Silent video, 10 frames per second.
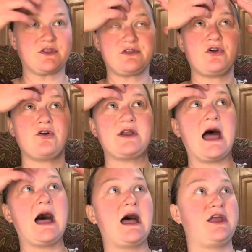third
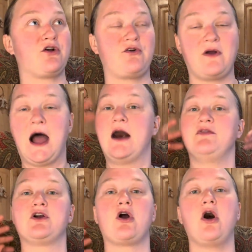eye, your
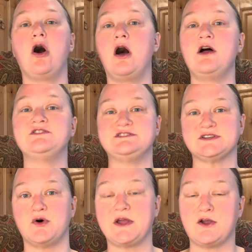crown, they're all
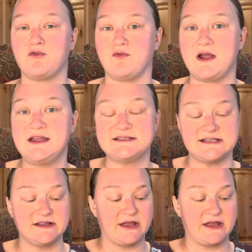just going crazy.